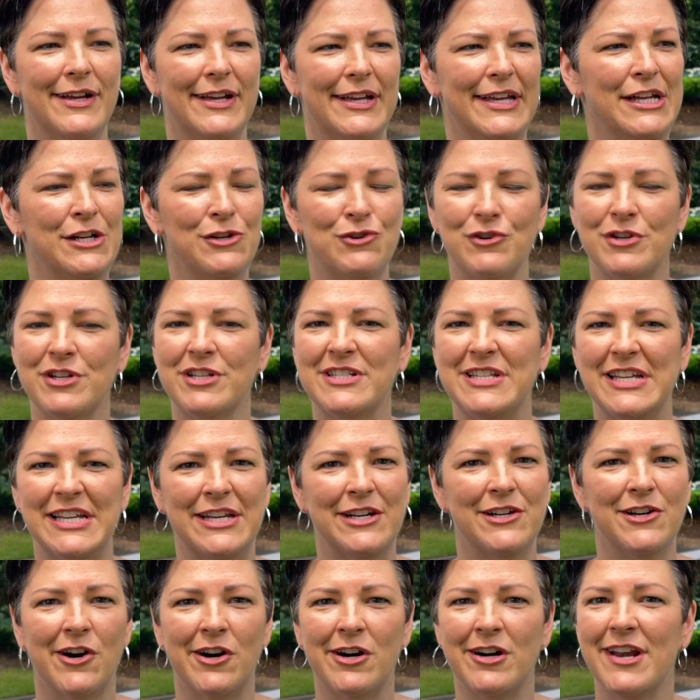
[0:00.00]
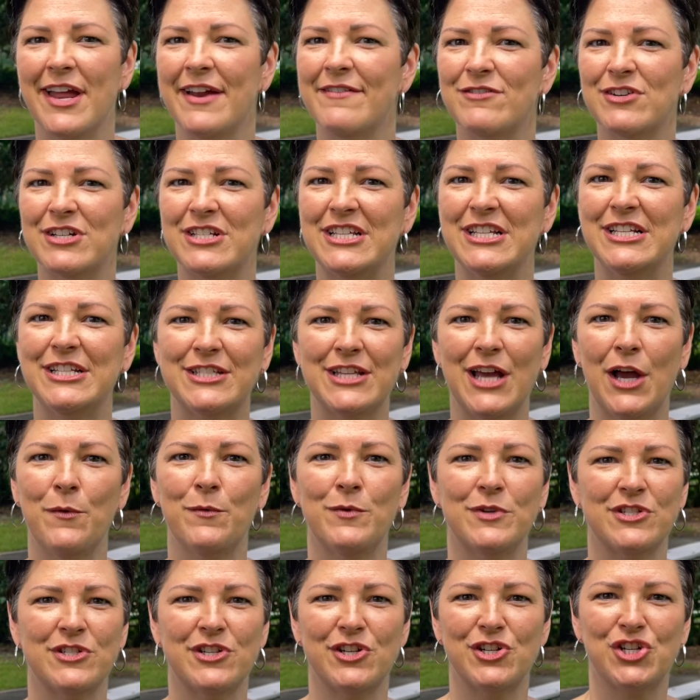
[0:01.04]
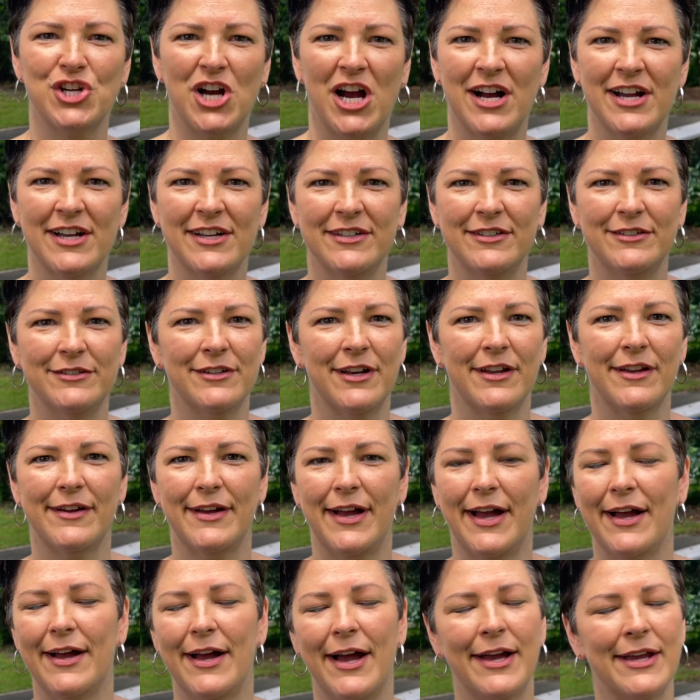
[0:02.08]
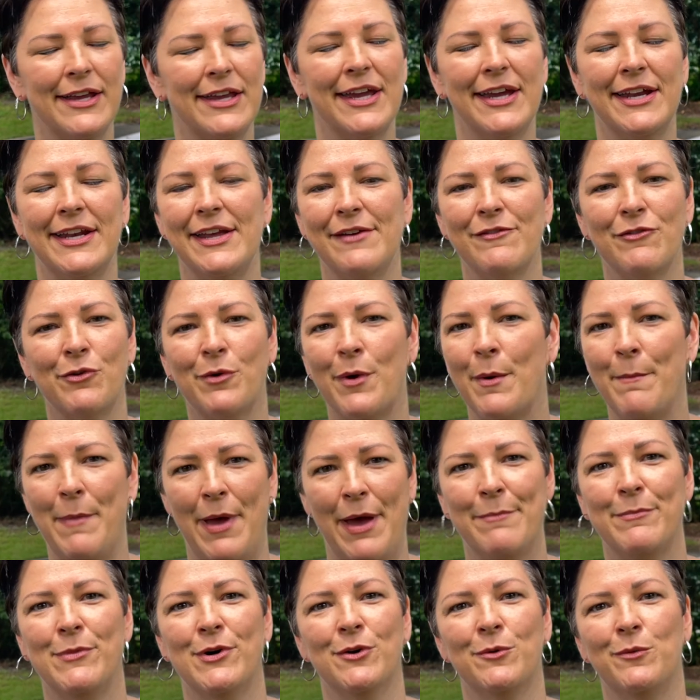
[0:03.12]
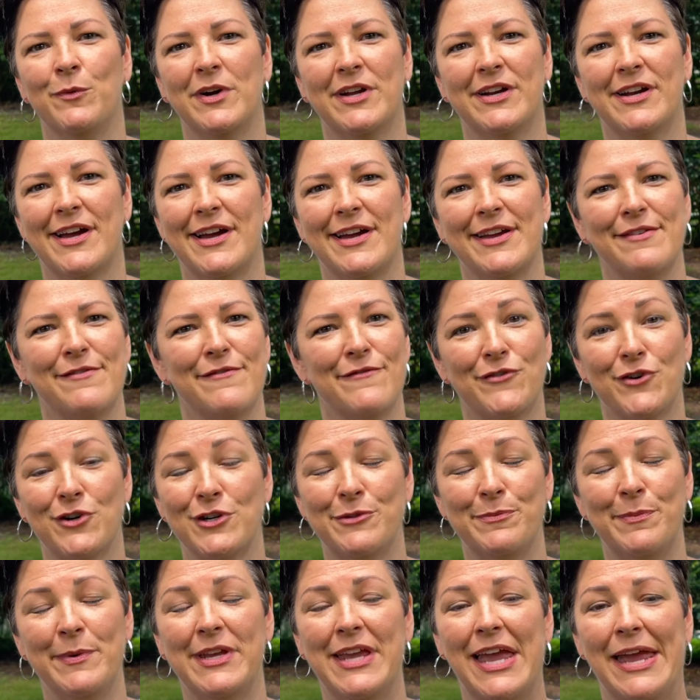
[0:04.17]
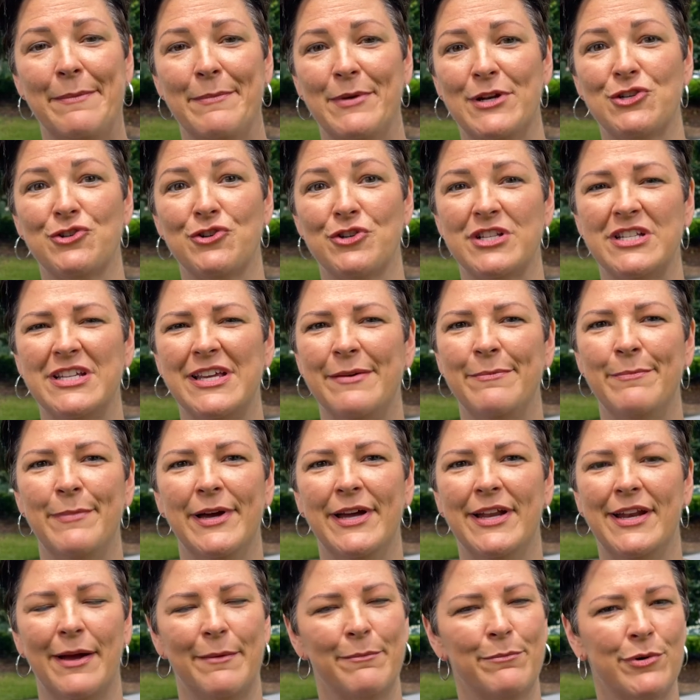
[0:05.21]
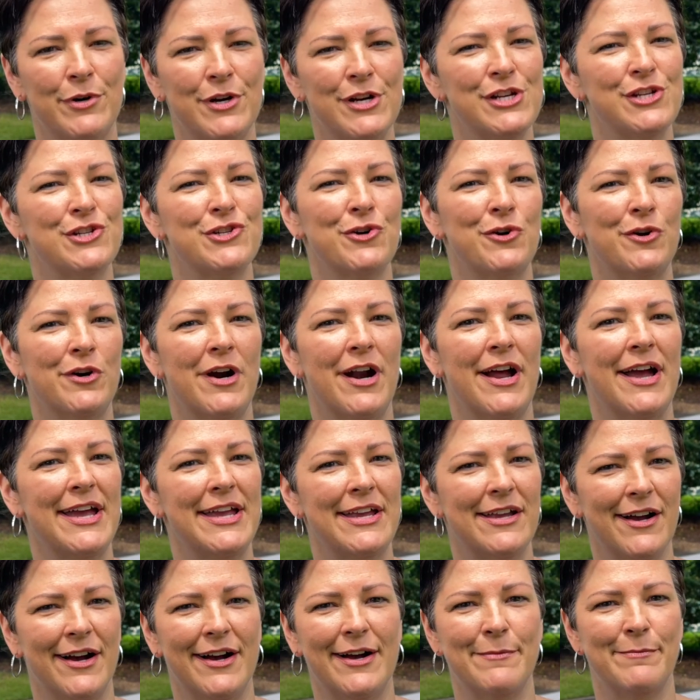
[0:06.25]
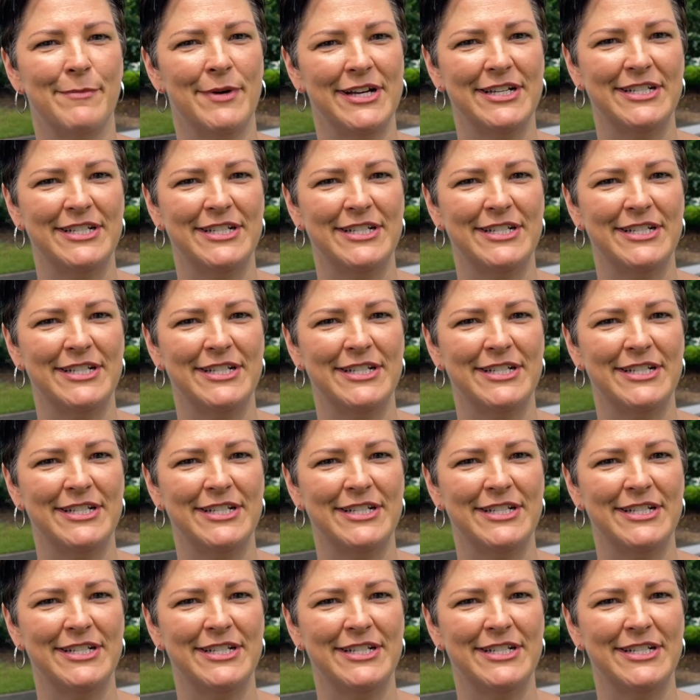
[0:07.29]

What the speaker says: interested in art ever since I was a child. I can't even remember when I first became interested, but I'm pretty sure I got my